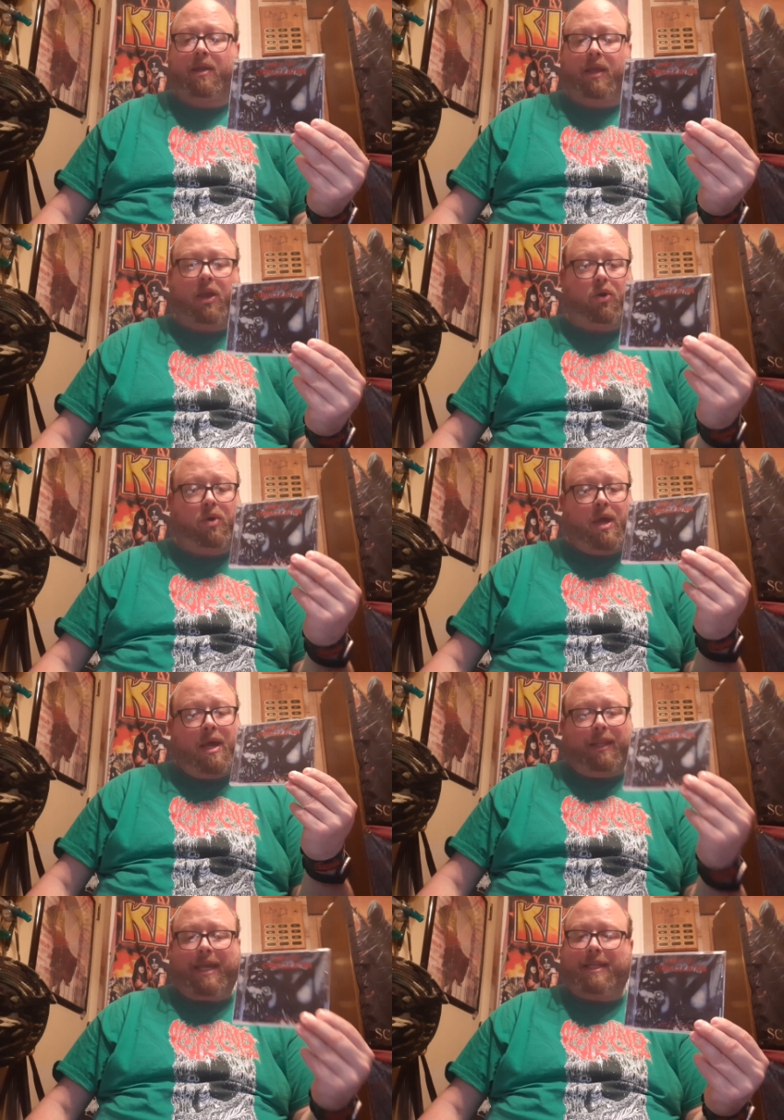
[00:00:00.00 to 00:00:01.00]
you know,
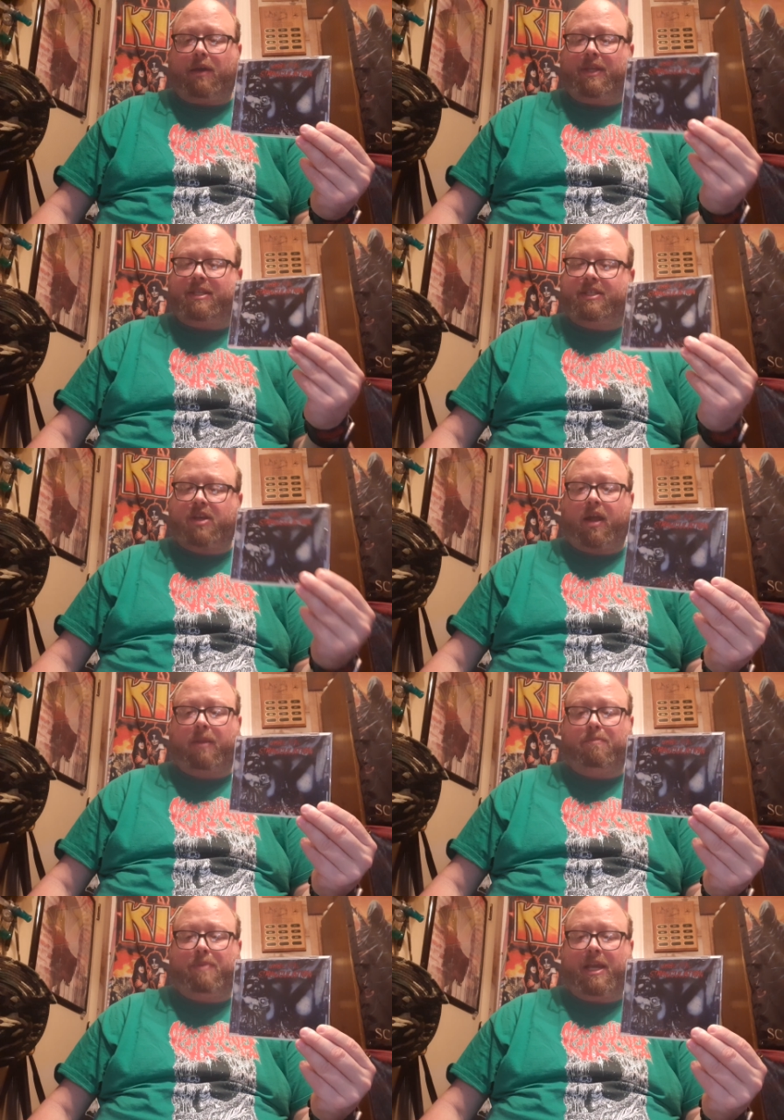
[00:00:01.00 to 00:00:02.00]
laying down these
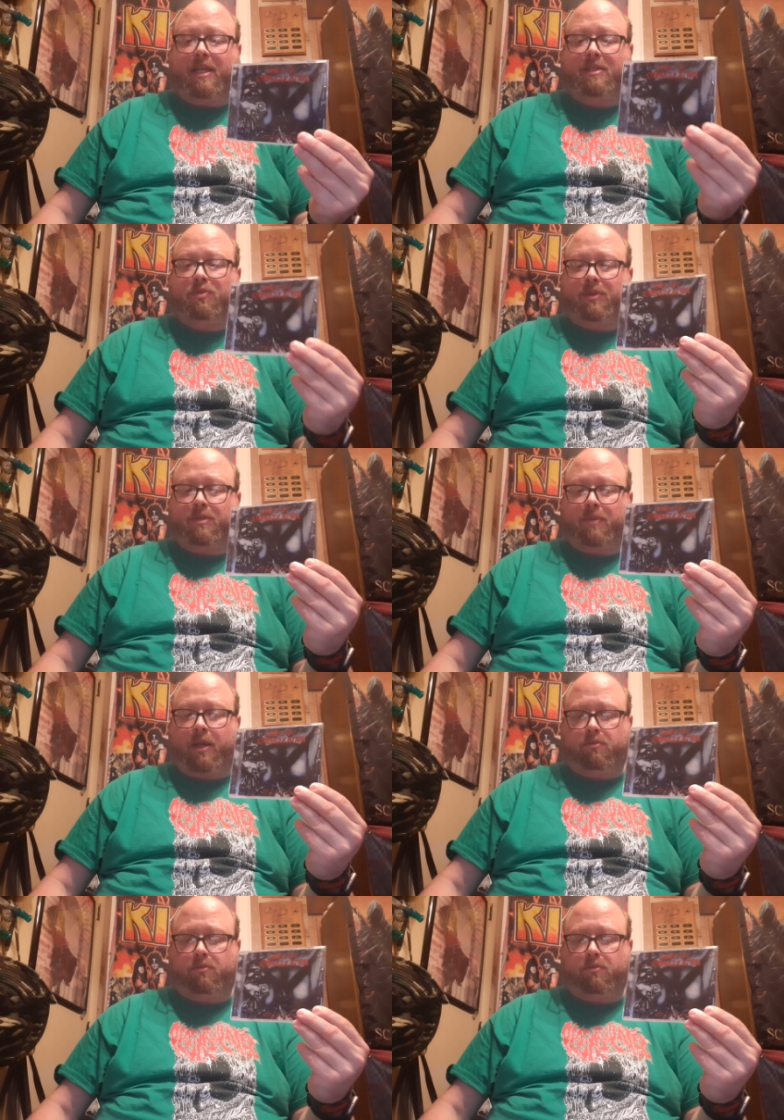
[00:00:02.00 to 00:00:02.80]
solid beats with some